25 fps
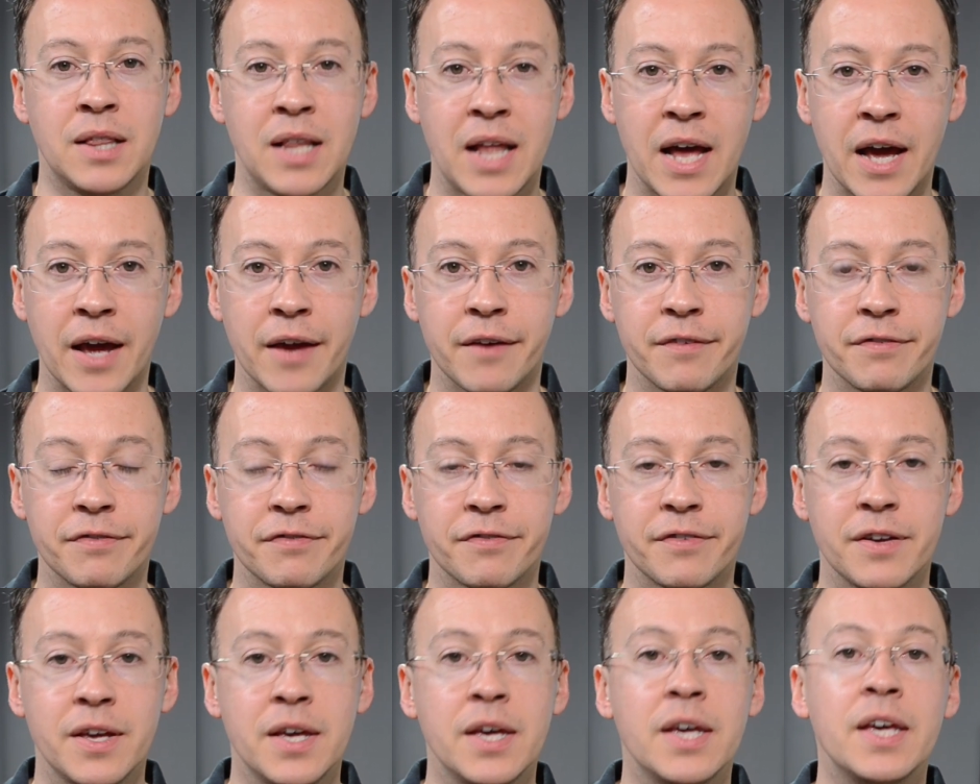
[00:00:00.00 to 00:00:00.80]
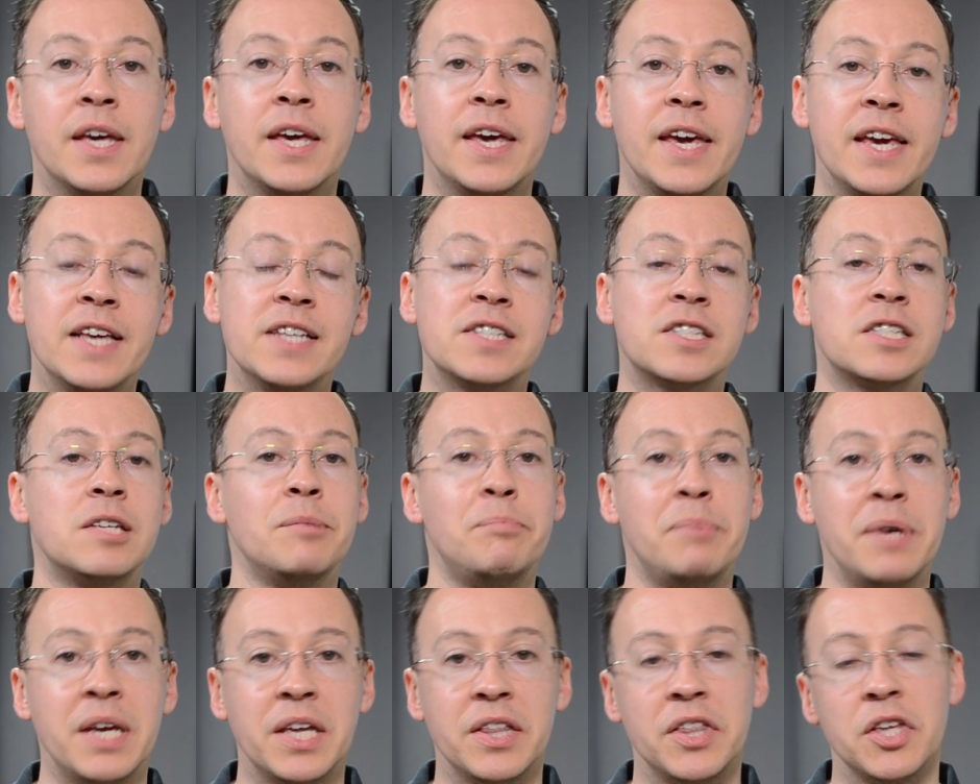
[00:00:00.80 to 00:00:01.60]
life is to
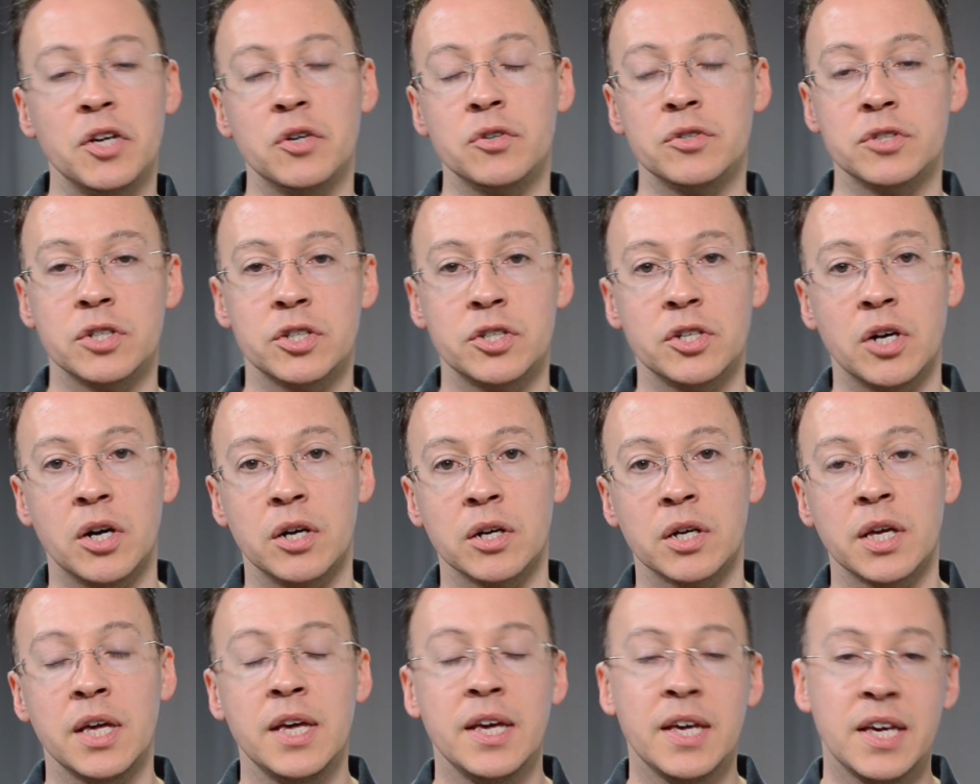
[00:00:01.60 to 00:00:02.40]
be the underdog,